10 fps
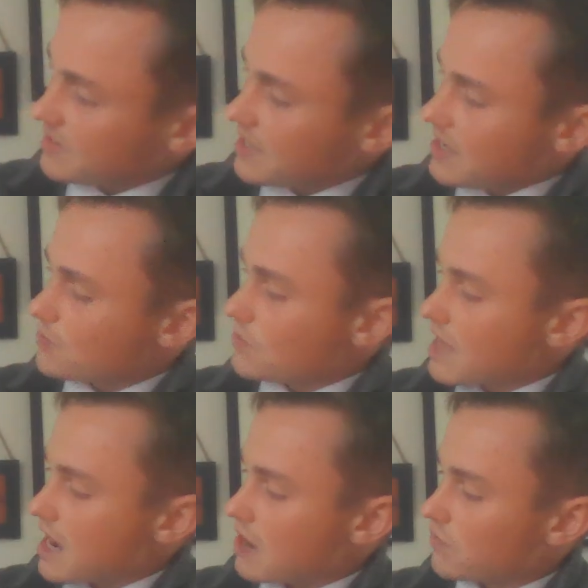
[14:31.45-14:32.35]
Then we
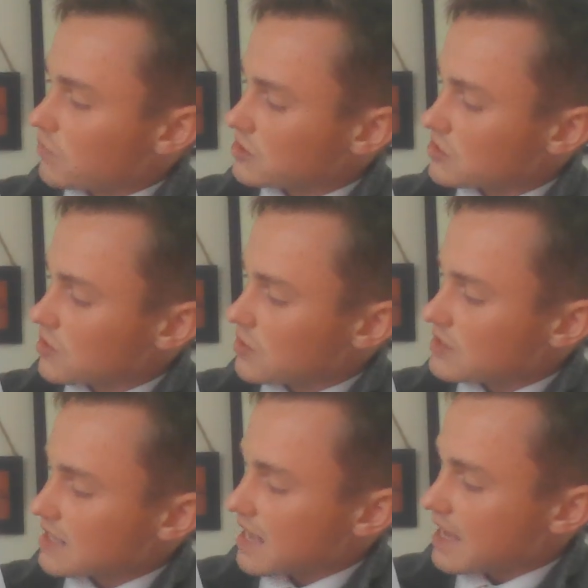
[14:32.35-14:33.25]
have what is known
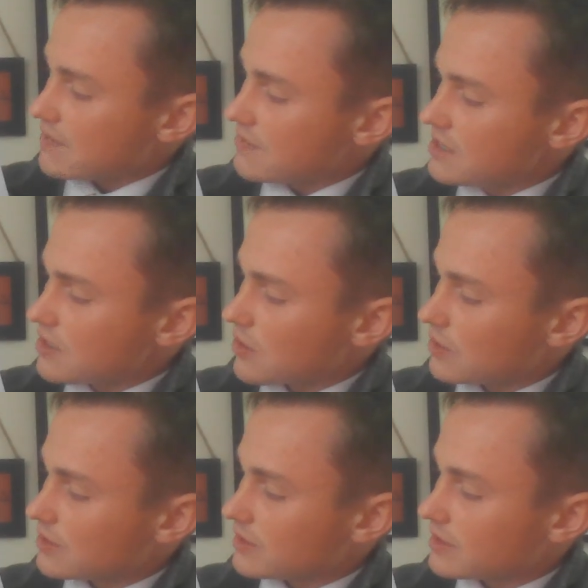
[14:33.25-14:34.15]
as the AV
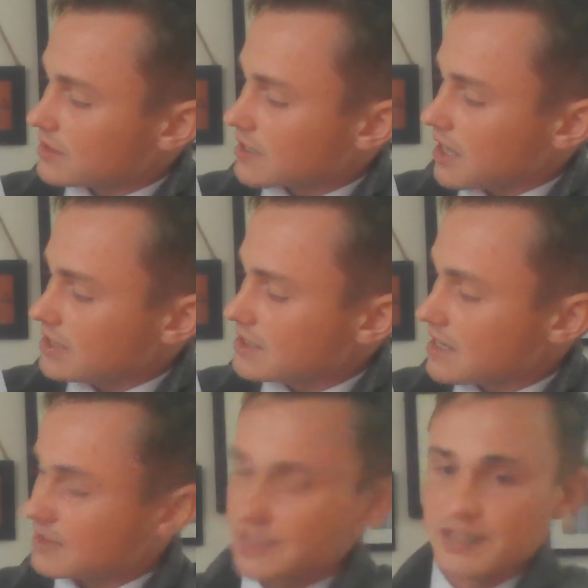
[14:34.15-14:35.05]
node. It's kind of
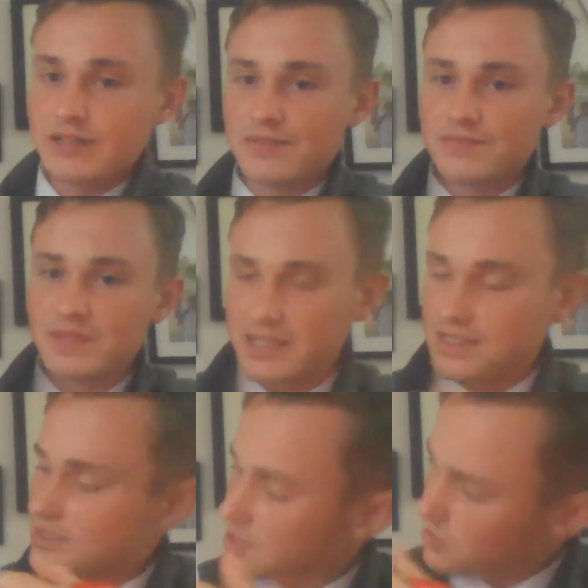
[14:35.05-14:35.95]
down here.
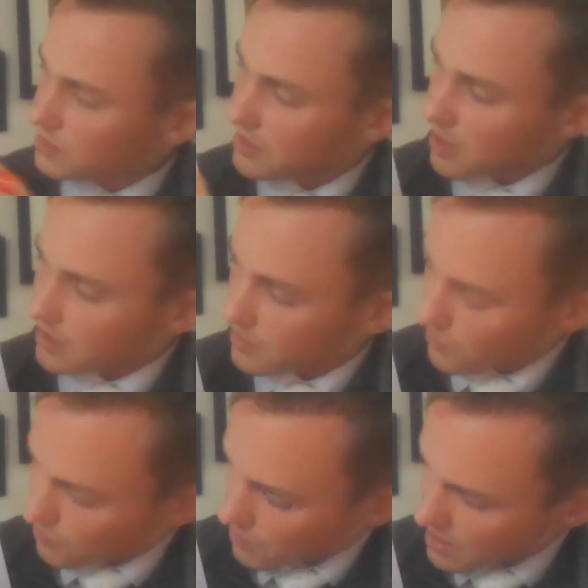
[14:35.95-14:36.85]
It's still in the
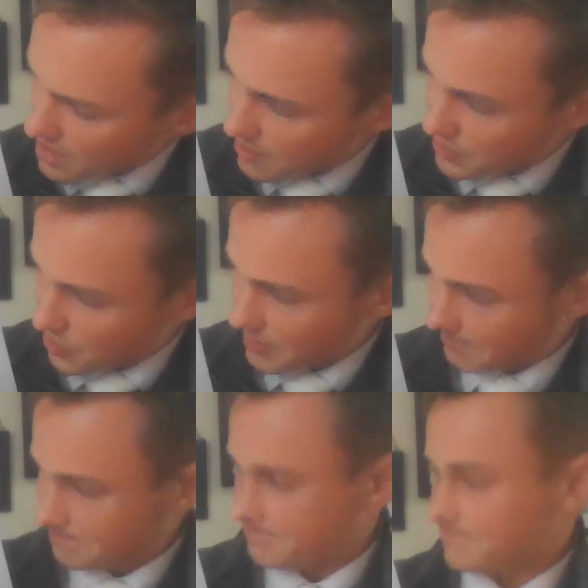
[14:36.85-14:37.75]
right
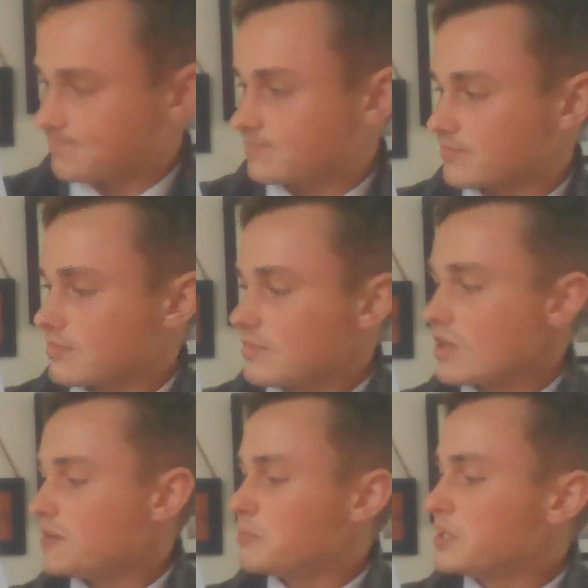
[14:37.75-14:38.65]
atrium,
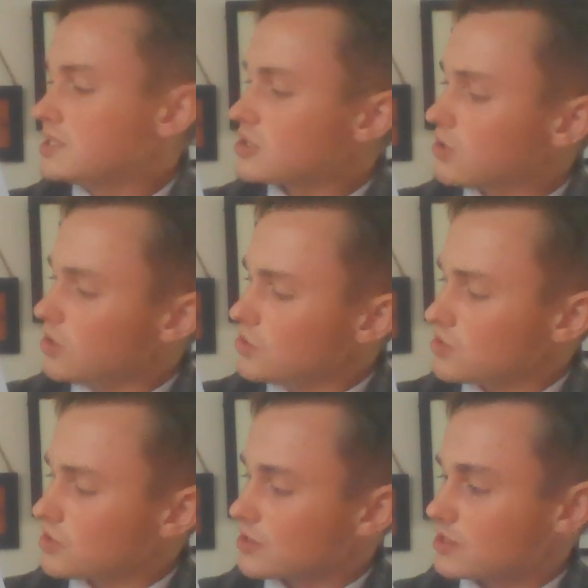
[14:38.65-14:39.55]
but it's
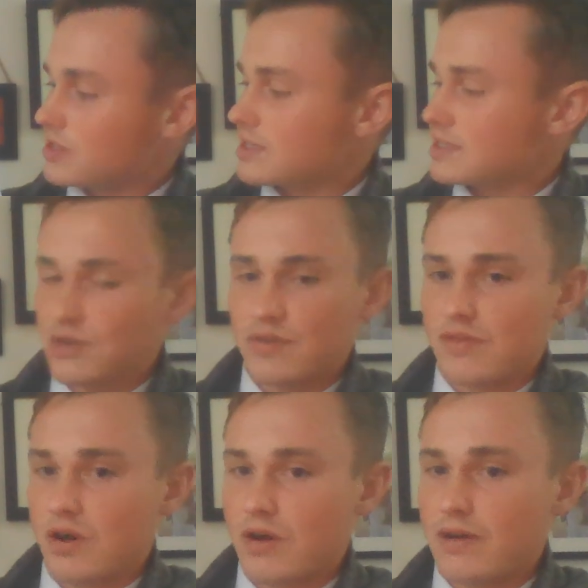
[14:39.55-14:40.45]
closer to the center of
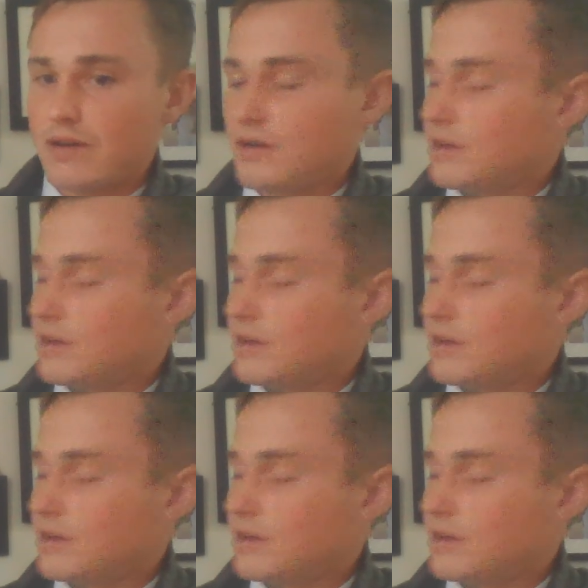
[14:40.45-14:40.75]
the heart.